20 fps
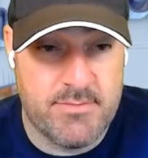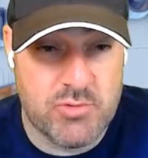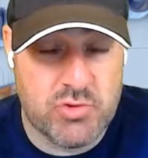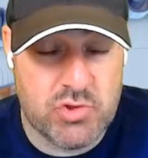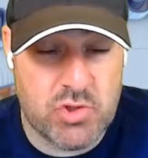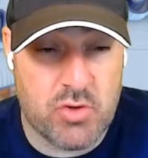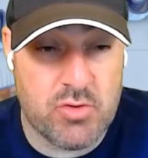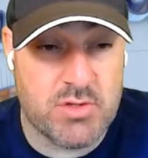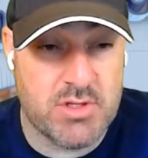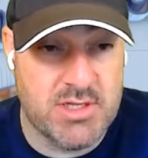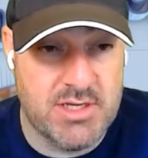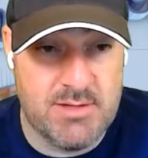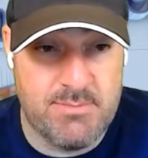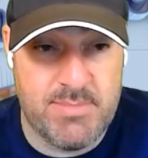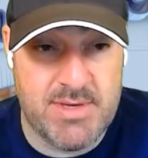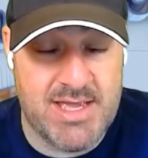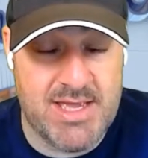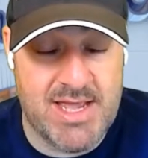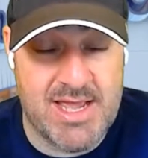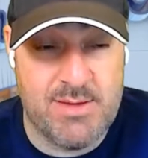Chocolatey
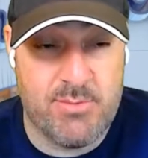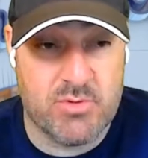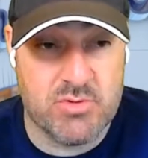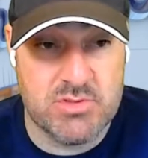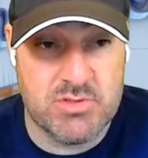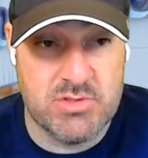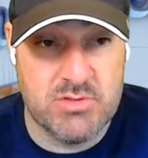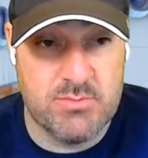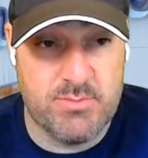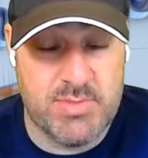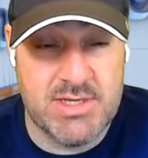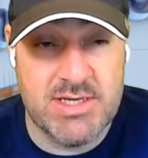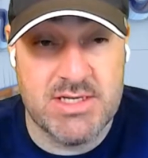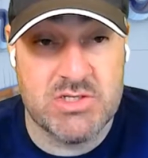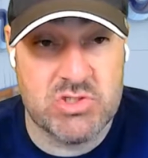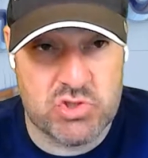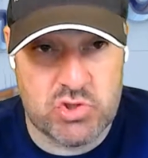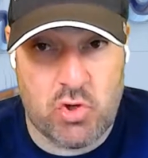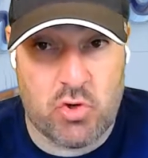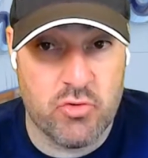being able to be
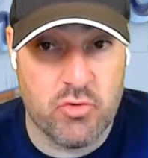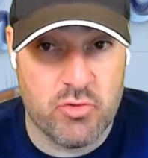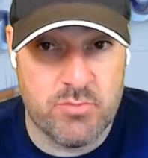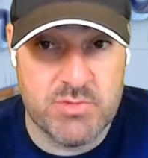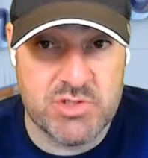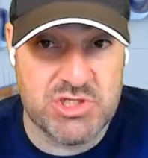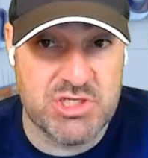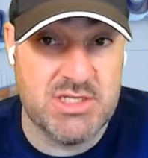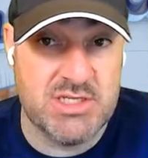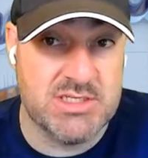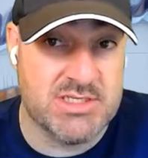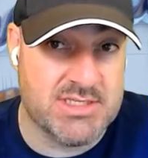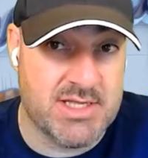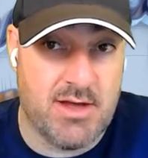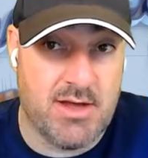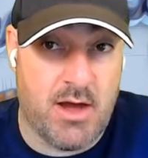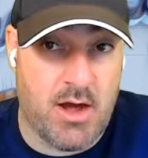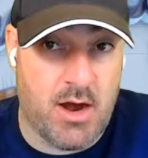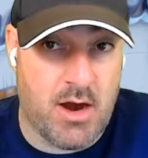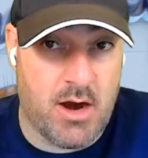installed on machines
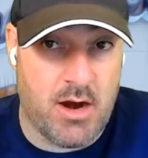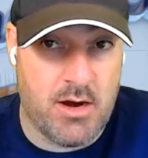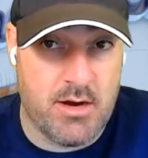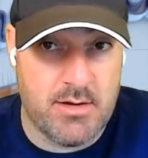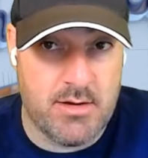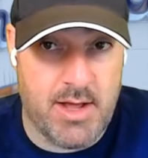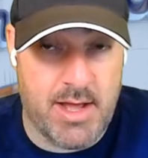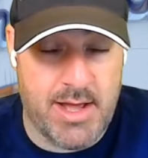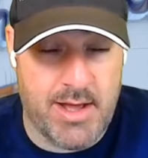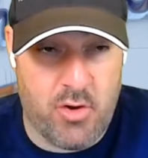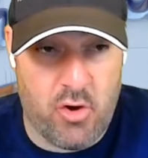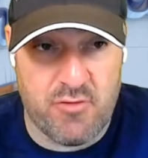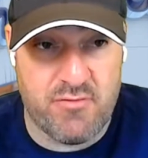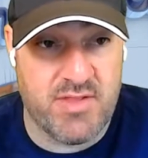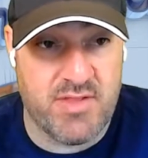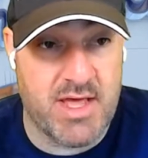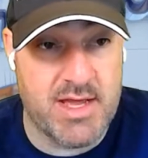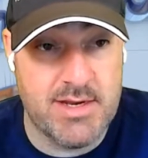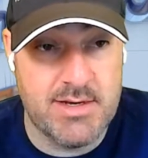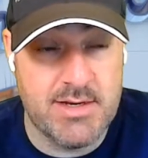that are
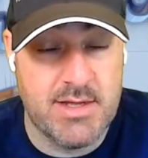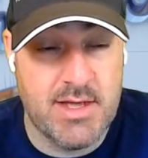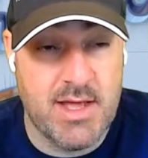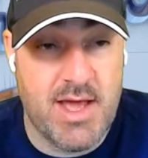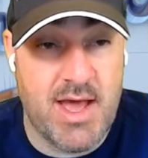offline,